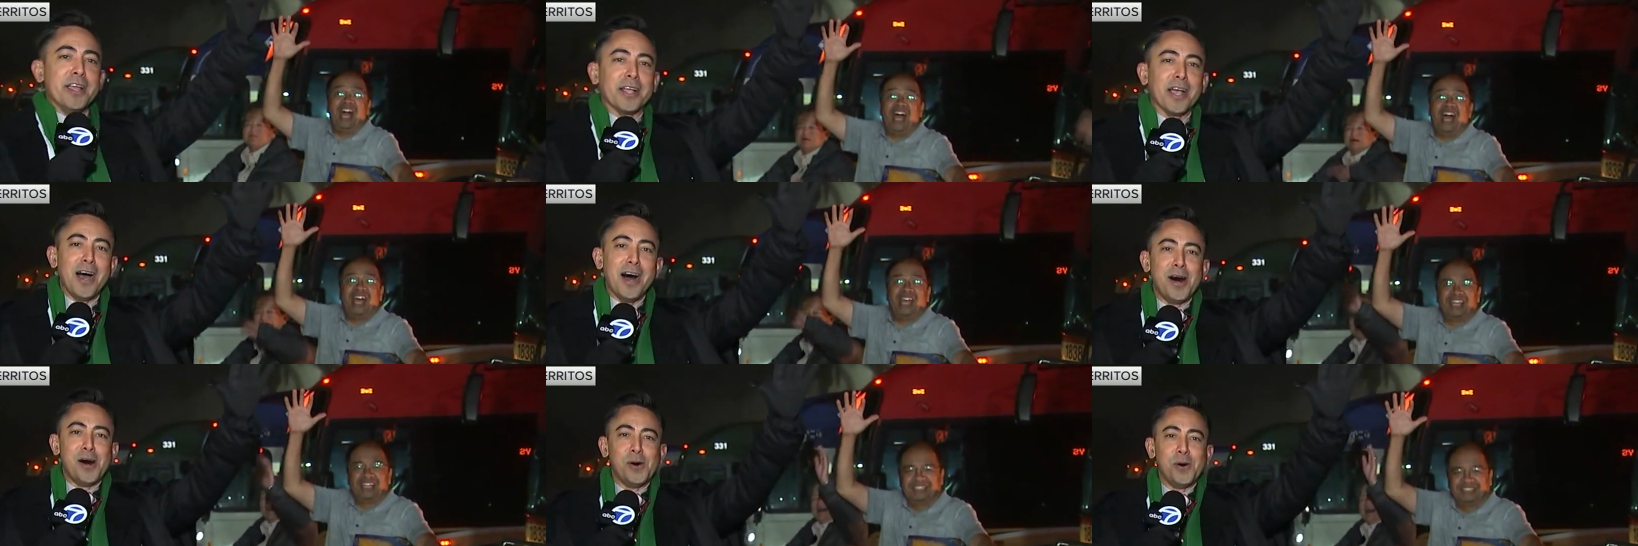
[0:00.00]
Speaker 1: you
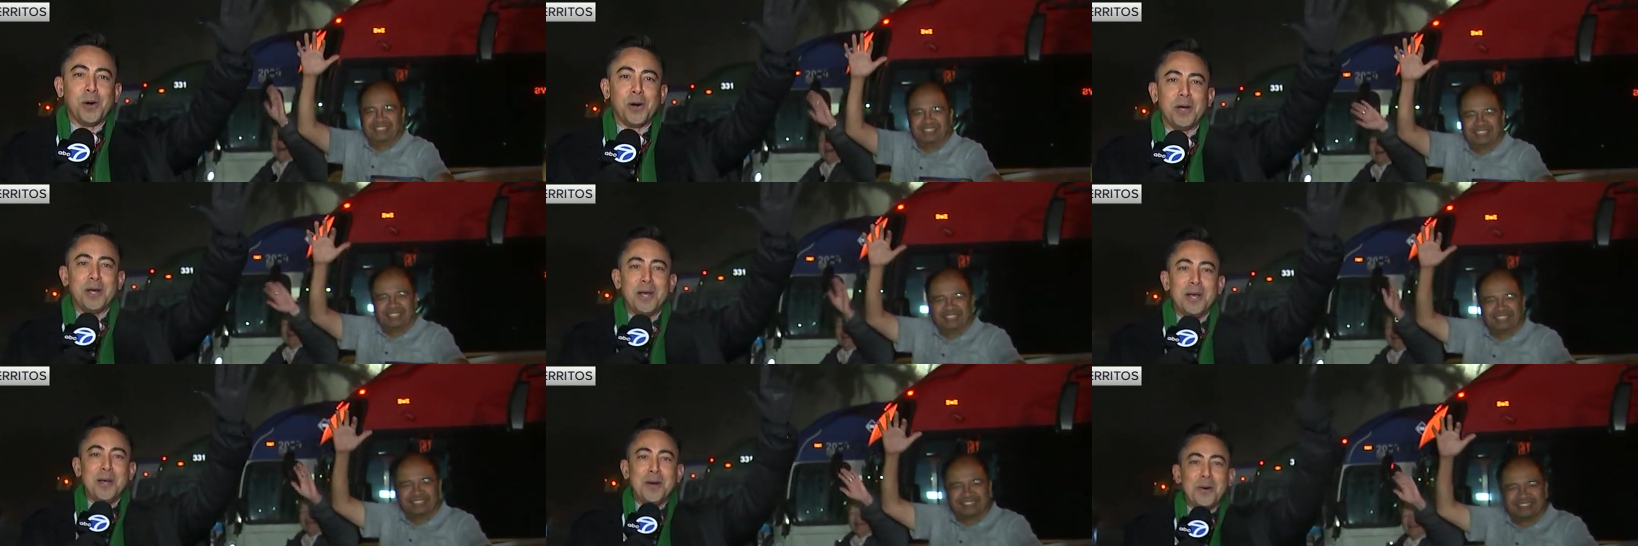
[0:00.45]
go.
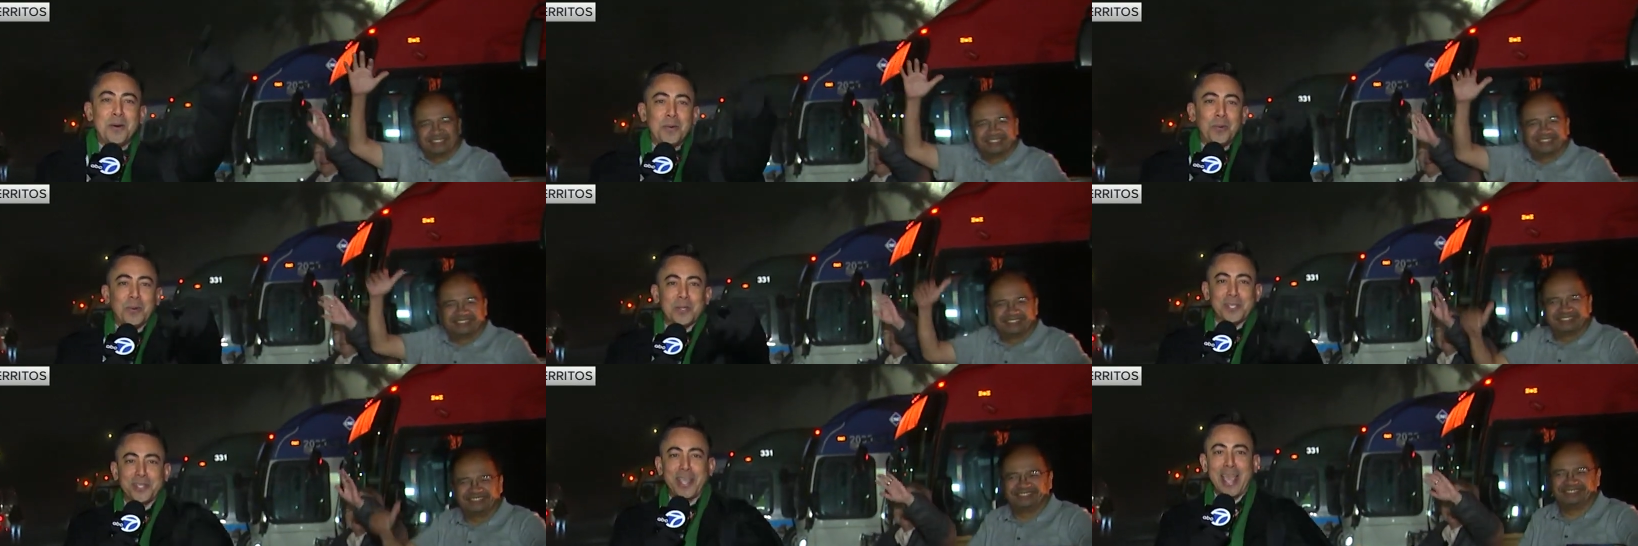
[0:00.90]
Bye.
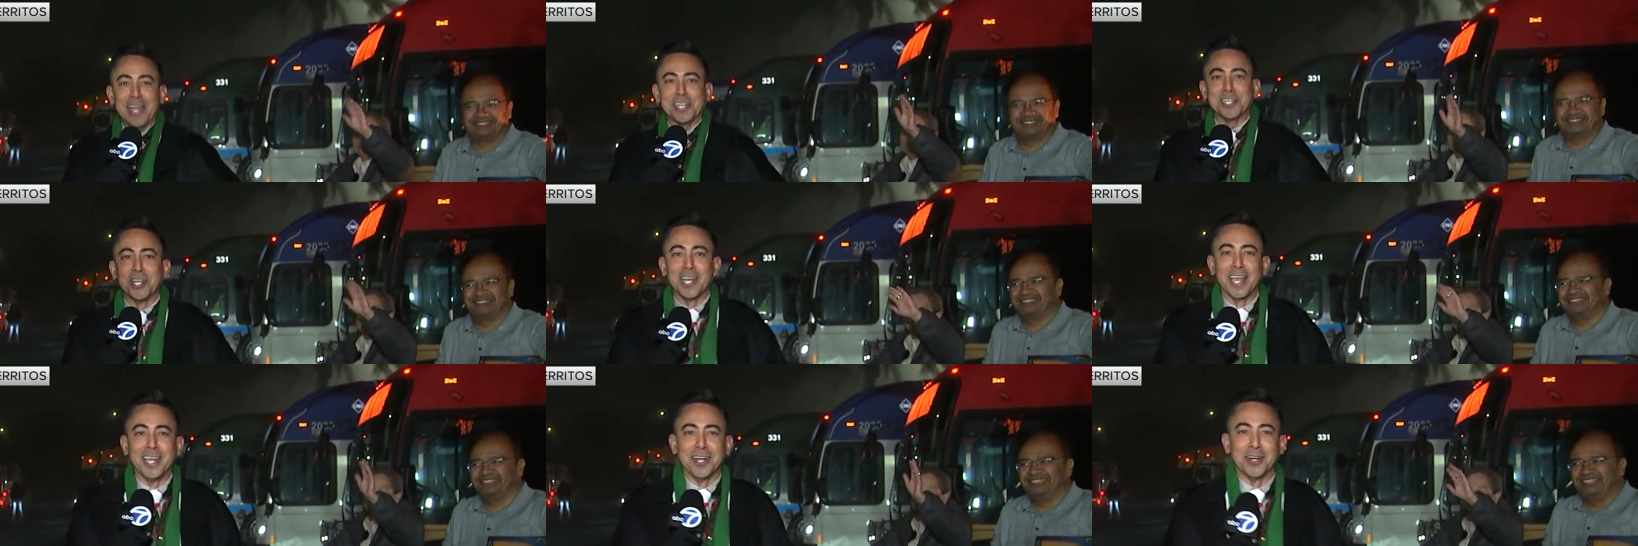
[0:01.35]
We'll catch
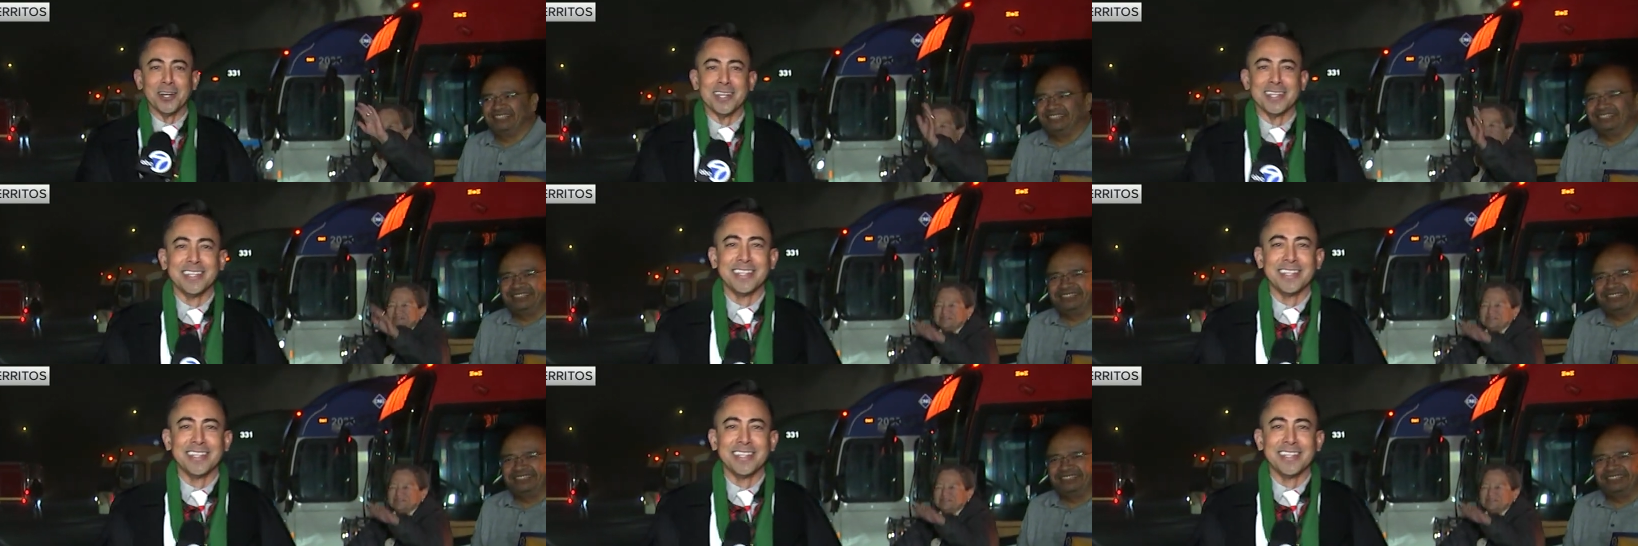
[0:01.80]
you later.